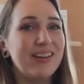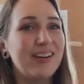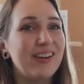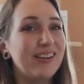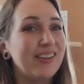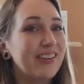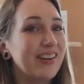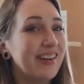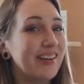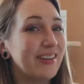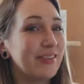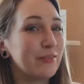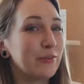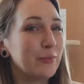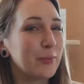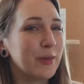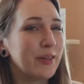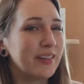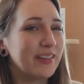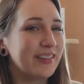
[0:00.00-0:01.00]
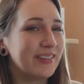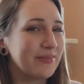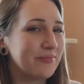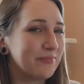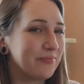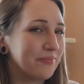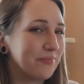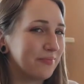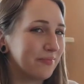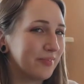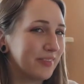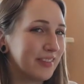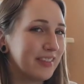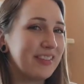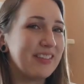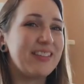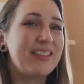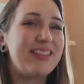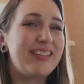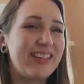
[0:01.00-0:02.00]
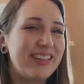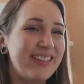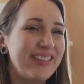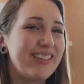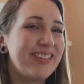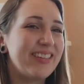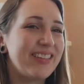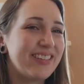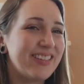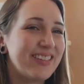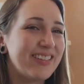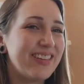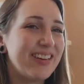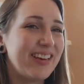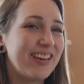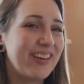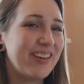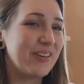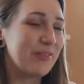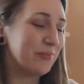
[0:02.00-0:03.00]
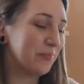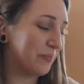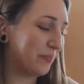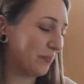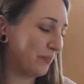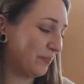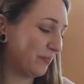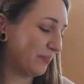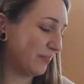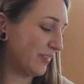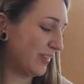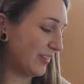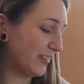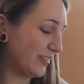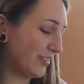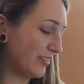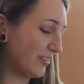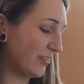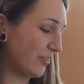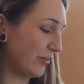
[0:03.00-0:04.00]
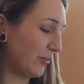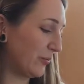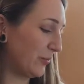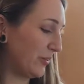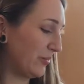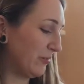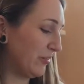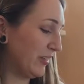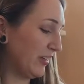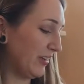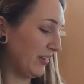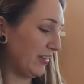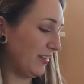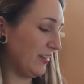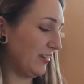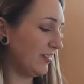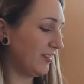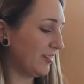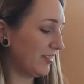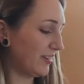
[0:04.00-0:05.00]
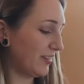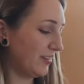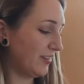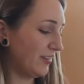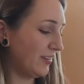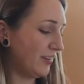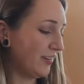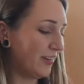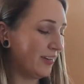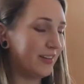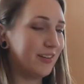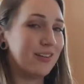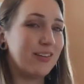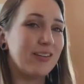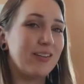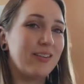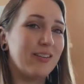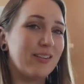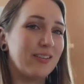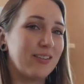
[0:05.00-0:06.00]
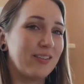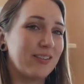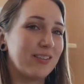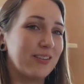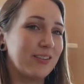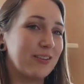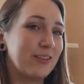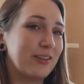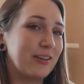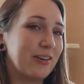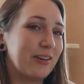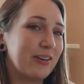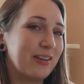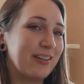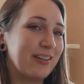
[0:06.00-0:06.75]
All right, everybody, it's taste test time. So we've got our